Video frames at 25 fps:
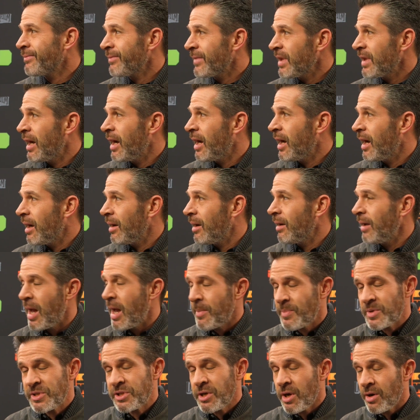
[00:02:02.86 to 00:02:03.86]

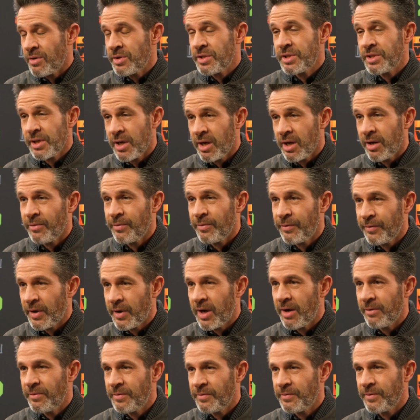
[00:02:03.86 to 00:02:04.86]
episodes of
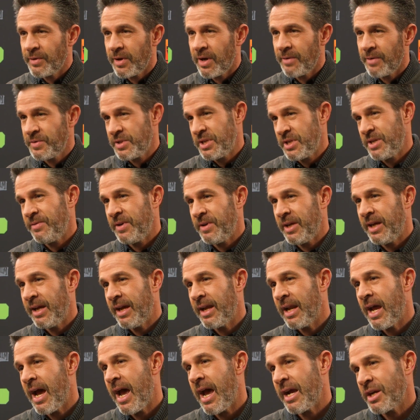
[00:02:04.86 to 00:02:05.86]
TV,
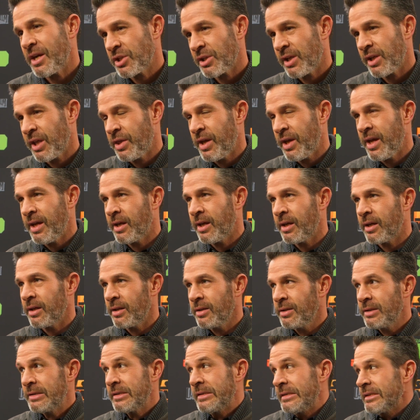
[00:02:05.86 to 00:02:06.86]
and I actually think,
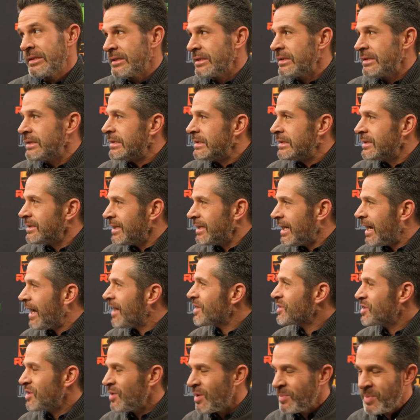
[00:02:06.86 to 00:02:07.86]
I'll
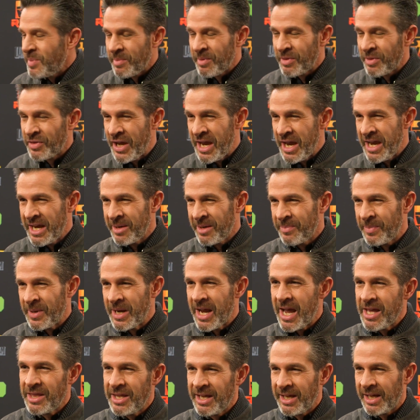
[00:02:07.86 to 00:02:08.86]
see what people think, but
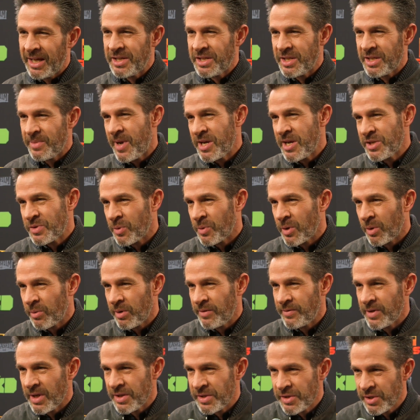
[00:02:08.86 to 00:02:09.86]
I think it's the best work we've
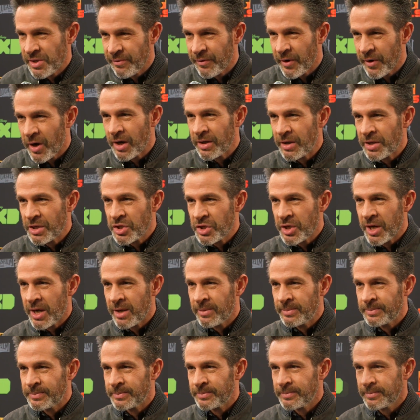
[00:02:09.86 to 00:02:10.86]
done so far on the
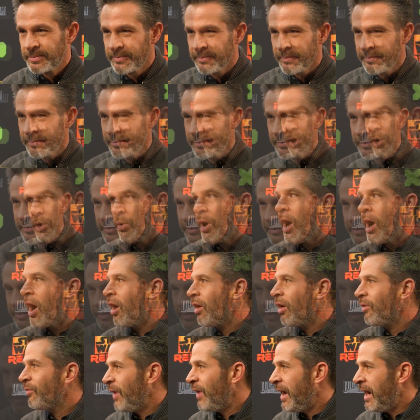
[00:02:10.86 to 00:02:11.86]
show.
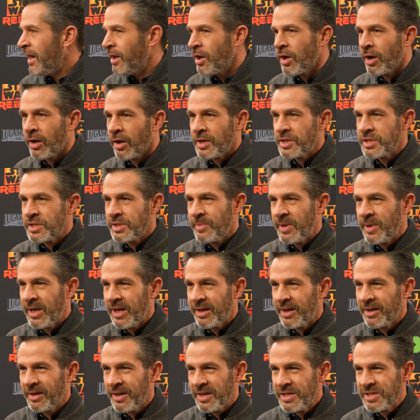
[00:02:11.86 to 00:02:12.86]
Vader is a
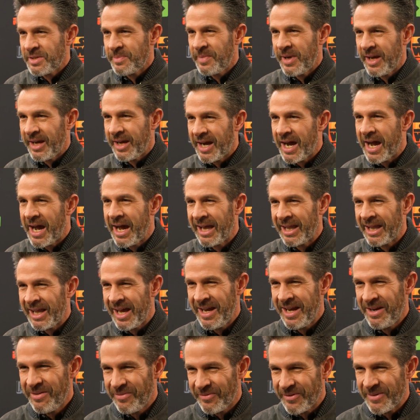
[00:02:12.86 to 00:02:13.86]
big
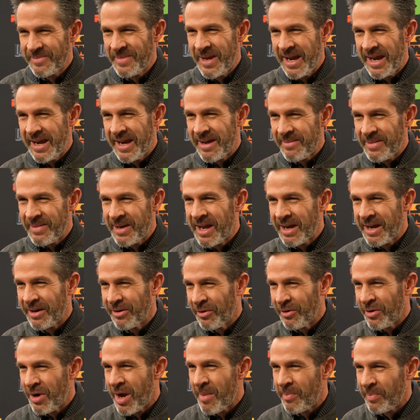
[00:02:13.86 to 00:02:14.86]
highlight for me. I mean, I
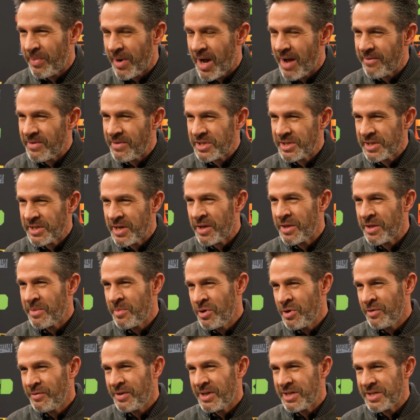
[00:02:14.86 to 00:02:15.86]
grew up obviously on the
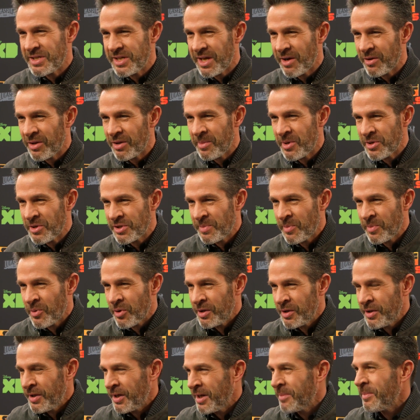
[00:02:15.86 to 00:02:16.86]
movies. They were the most
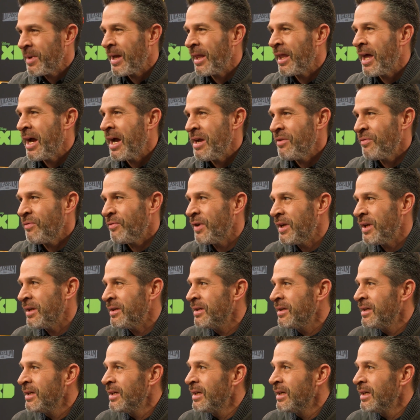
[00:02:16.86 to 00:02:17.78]
important thing in my life, and